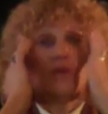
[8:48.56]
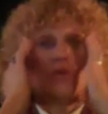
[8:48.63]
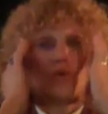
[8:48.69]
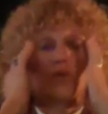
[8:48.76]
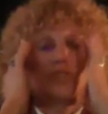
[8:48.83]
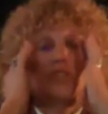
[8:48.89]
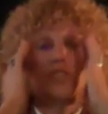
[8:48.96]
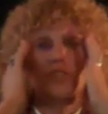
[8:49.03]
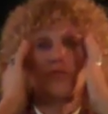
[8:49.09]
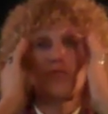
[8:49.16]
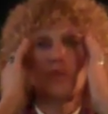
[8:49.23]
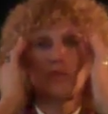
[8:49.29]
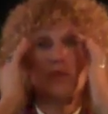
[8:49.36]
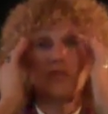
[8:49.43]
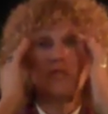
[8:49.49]
or
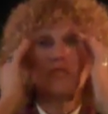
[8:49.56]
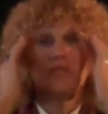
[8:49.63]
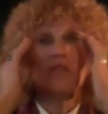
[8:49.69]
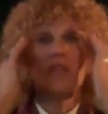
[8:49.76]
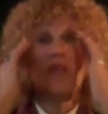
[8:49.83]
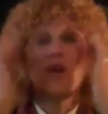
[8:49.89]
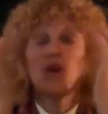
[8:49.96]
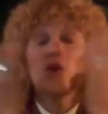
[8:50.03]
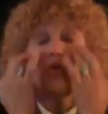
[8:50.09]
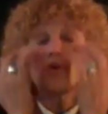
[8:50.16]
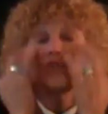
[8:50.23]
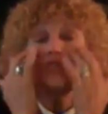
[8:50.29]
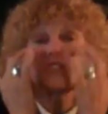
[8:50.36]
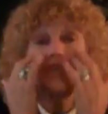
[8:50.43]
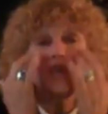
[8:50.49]
scream it, or
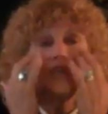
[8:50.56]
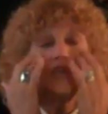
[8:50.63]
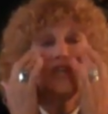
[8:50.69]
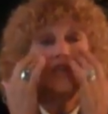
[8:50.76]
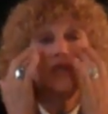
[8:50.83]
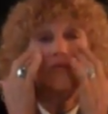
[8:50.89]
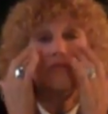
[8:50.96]
say it in a